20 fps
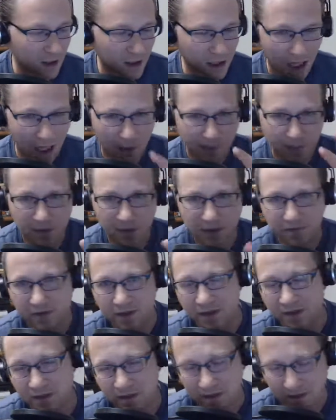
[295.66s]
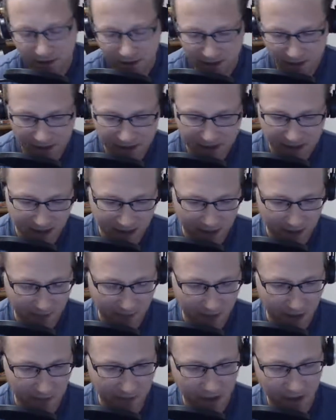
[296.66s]
copy of the Second
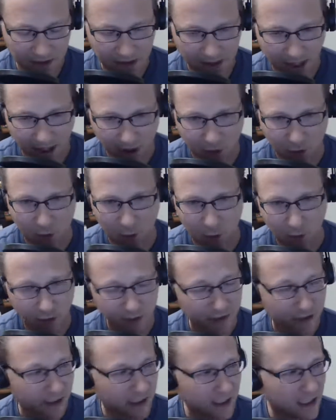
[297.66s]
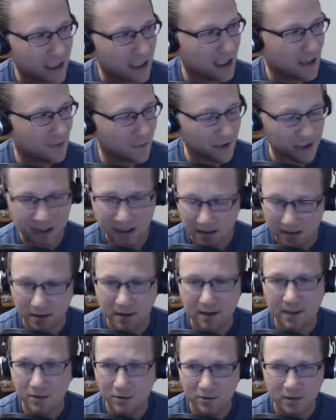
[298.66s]
Amendment and the actual wording, but it
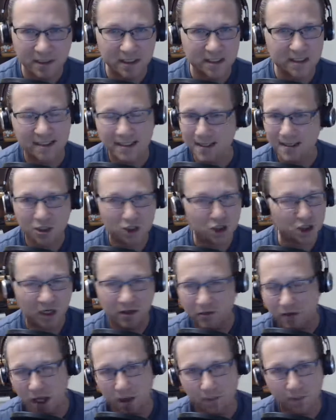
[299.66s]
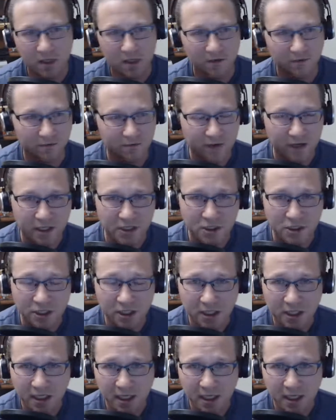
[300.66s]
literally says shall not be infringed.